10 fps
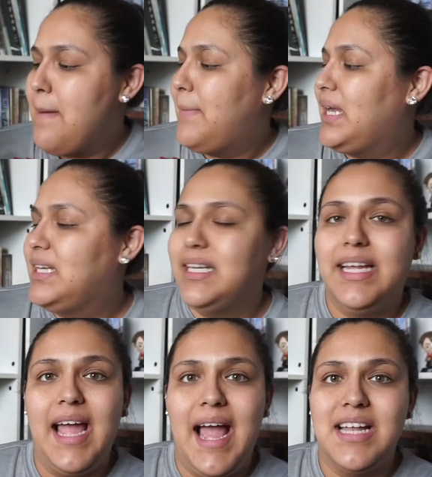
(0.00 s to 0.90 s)
by
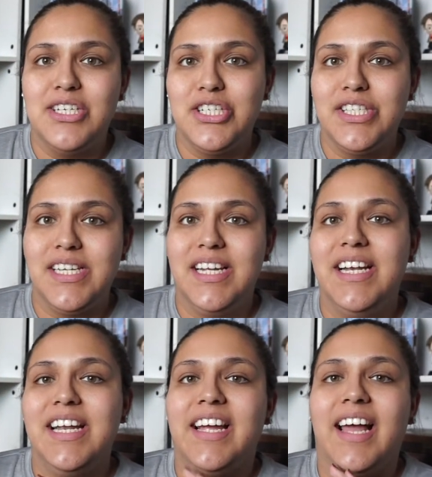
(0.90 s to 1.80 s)
Lily
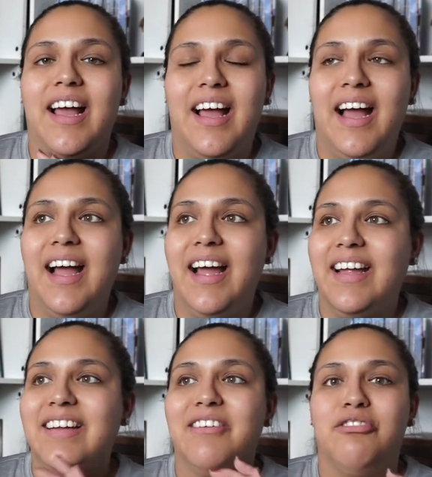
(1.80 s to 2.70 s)
Anderson.
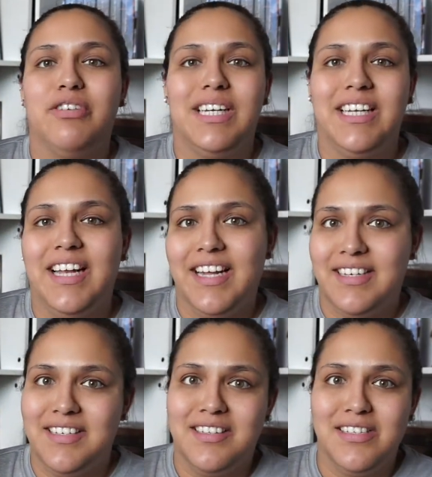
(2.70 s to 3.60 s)
I really
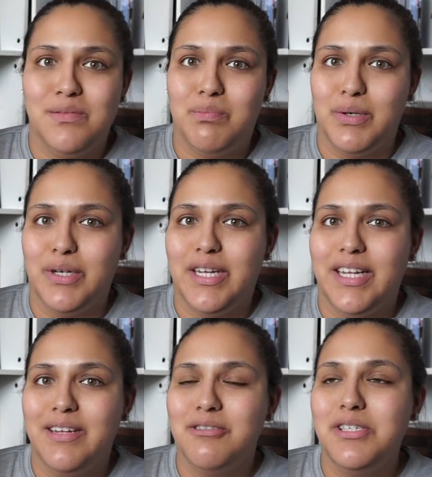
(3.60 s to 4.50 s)
liked this book.
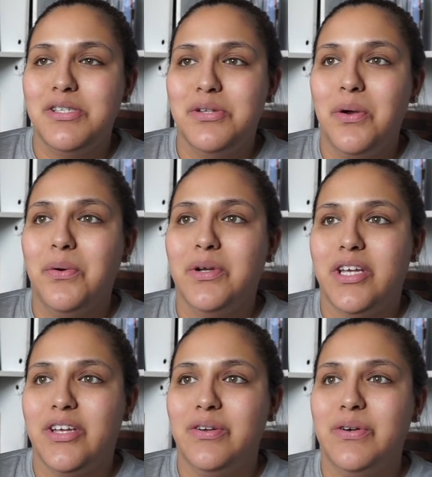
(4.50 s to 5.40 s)
It was so
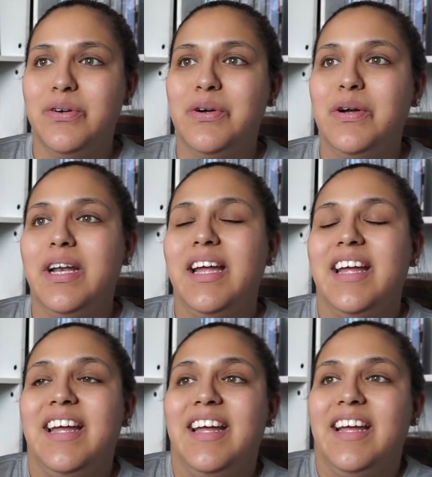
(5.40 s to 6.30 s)
cute.
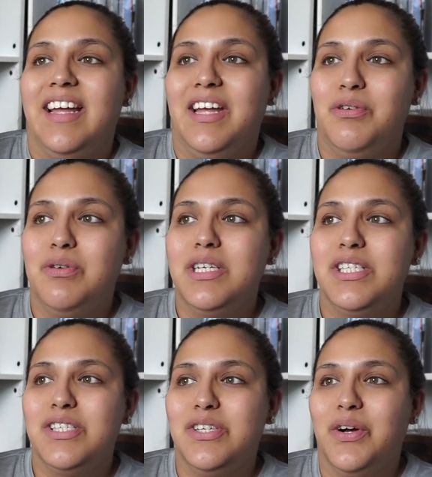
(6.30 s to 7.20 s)
It
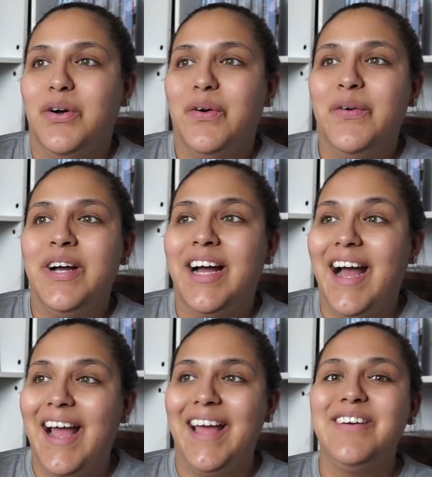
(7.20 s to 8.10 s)
was so,
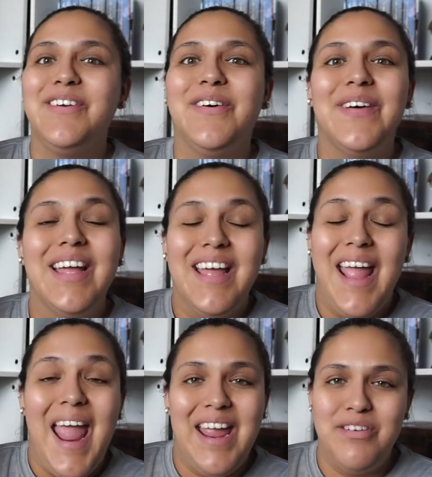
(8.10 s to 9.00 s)
I don't know,
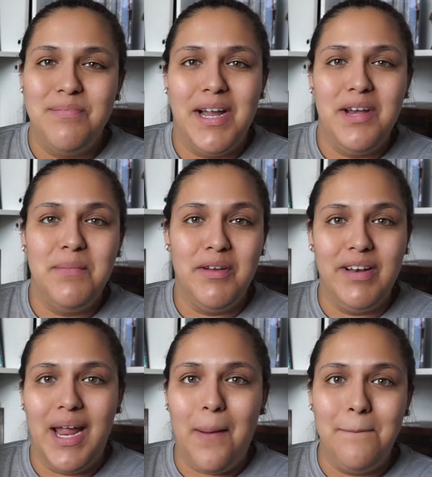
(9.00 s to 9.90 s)
it reminded me of
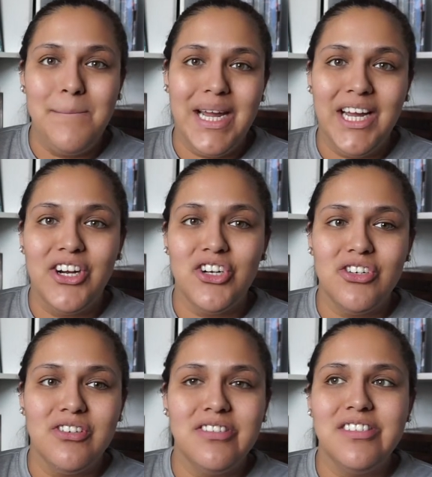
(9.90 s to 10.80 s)
like Mean
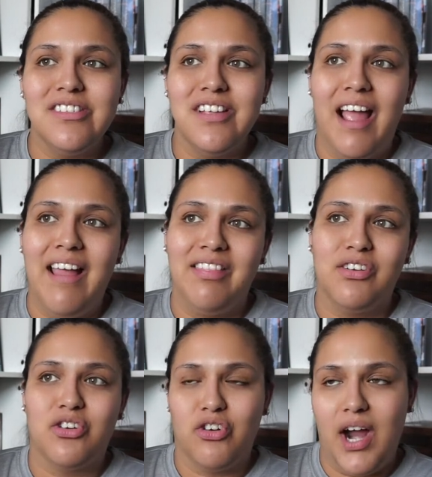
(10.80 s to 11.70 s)
Girls and The
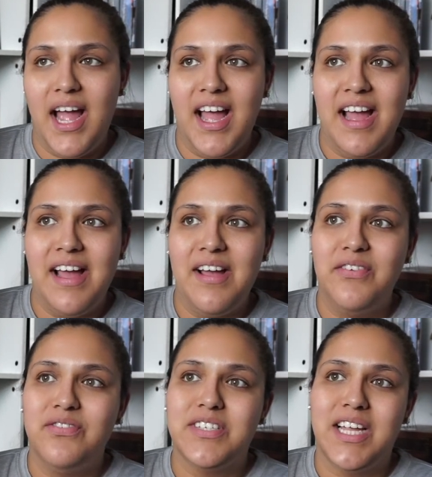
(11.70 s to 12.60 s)

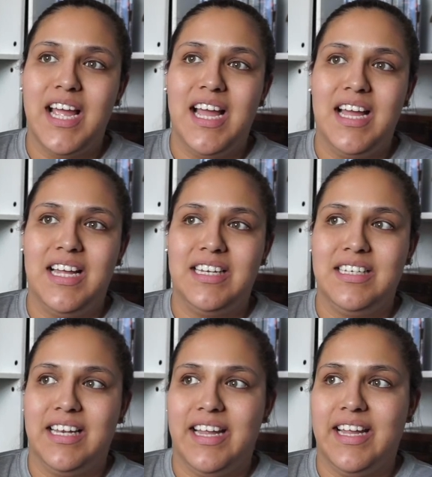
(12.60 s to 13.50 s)
Craft and
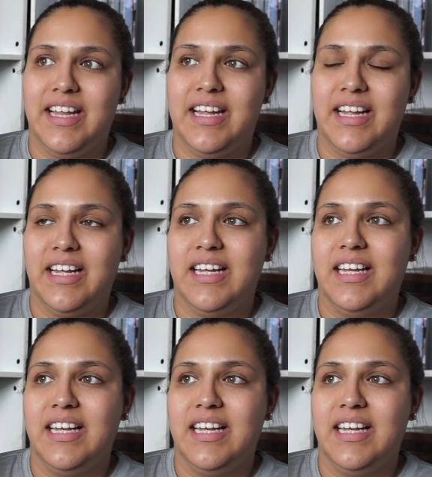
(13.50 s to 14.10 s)
like,